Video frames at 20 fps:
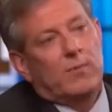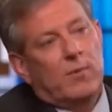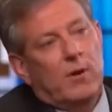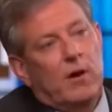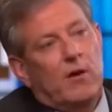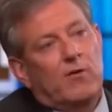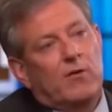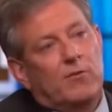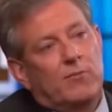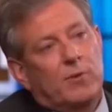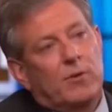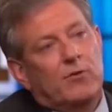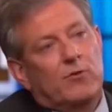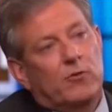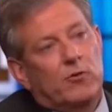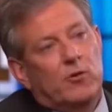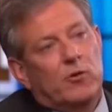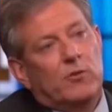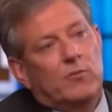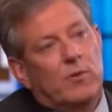I made a
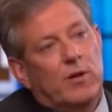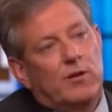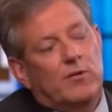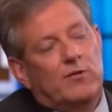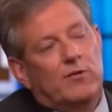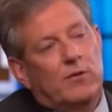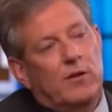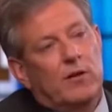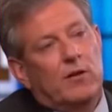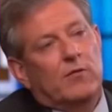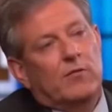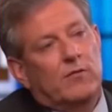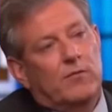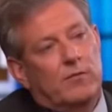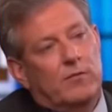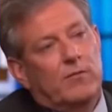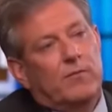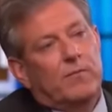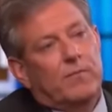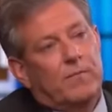mistake when I was
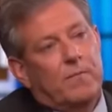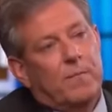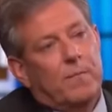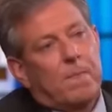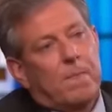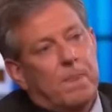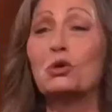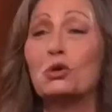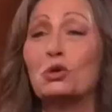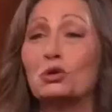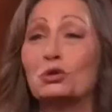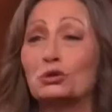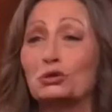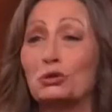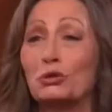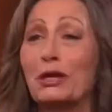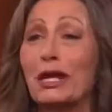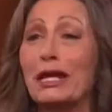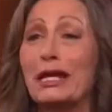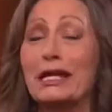18 years old,
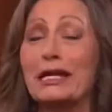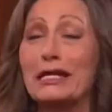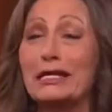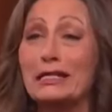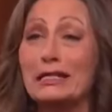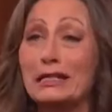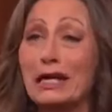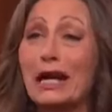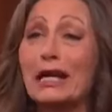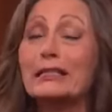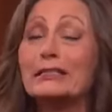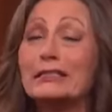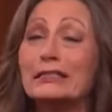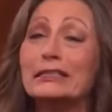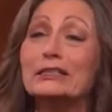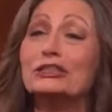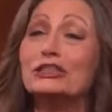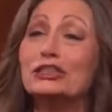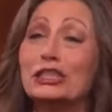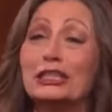okay? I
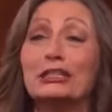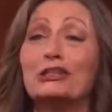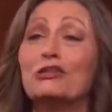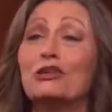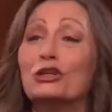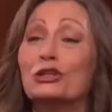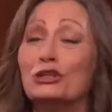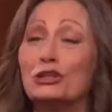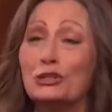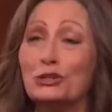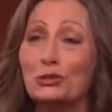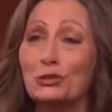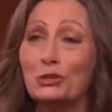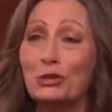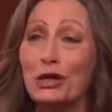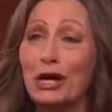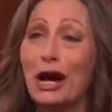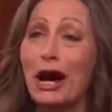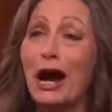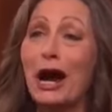did cheat on you.
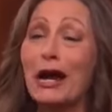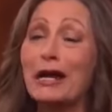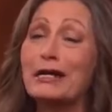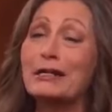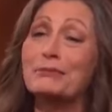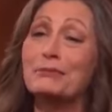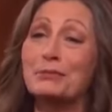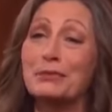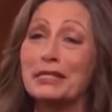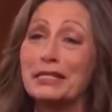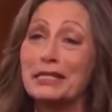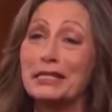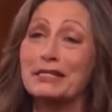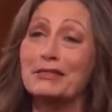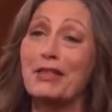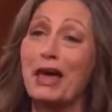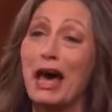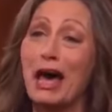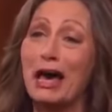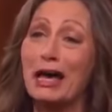I
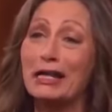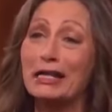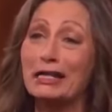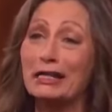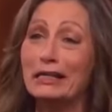admitted that.